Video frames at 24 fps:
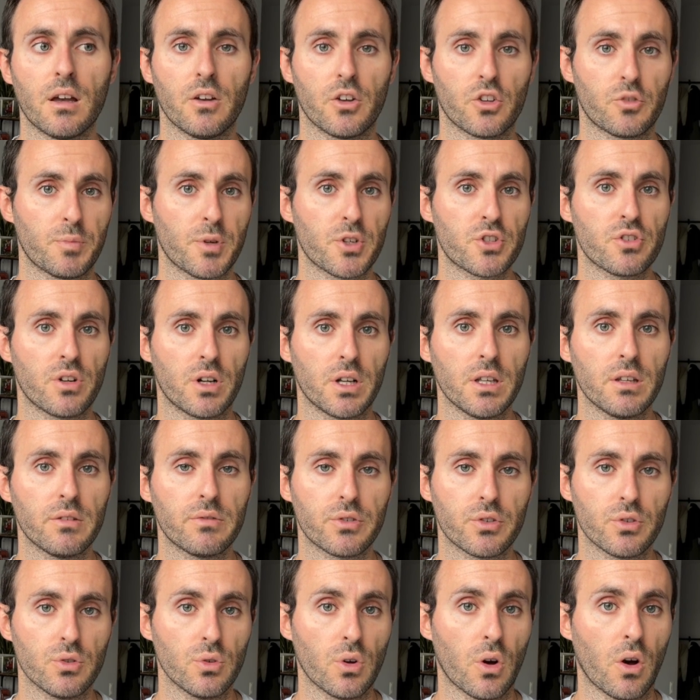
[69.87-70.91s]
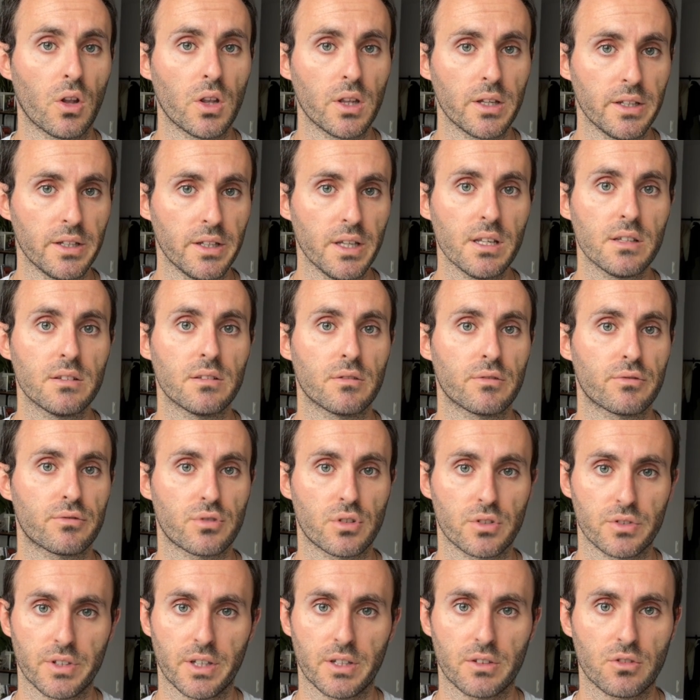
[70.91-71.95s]
especially if you only need
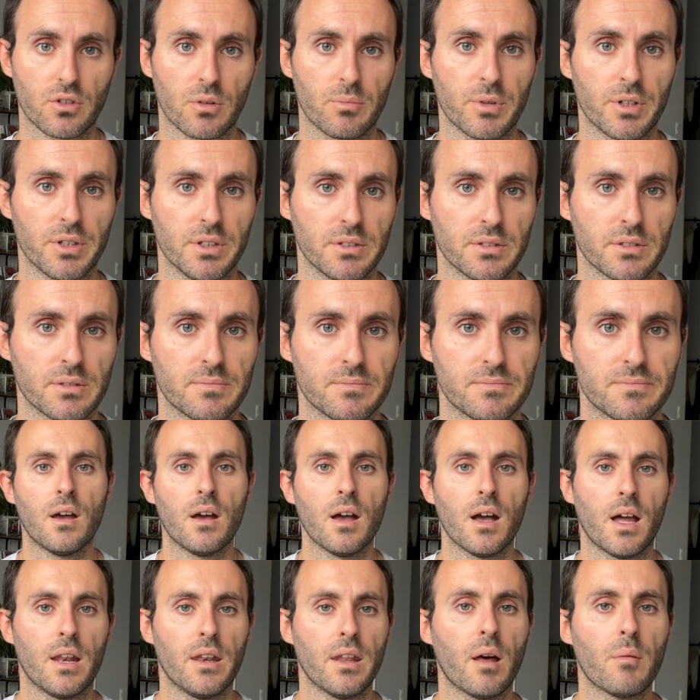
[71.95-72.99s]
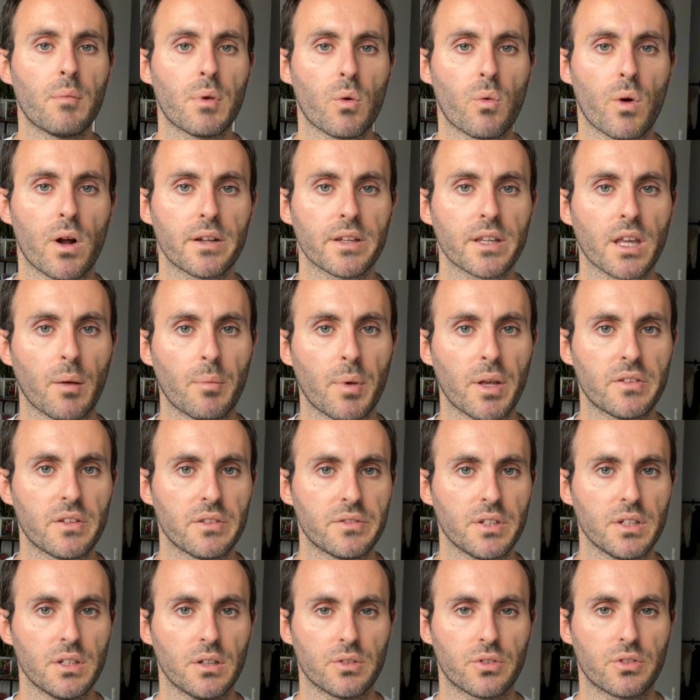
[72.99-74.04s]
front-end components. And number one,
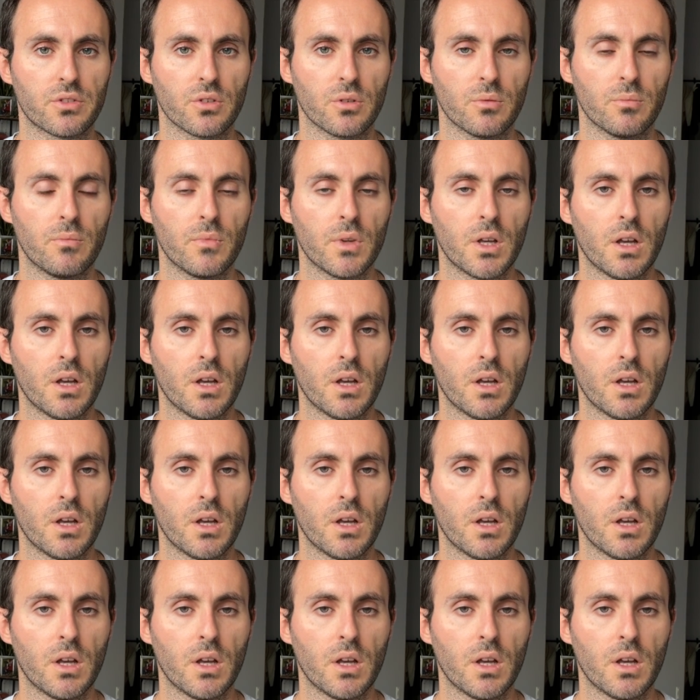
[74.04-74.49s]
Capacity.so.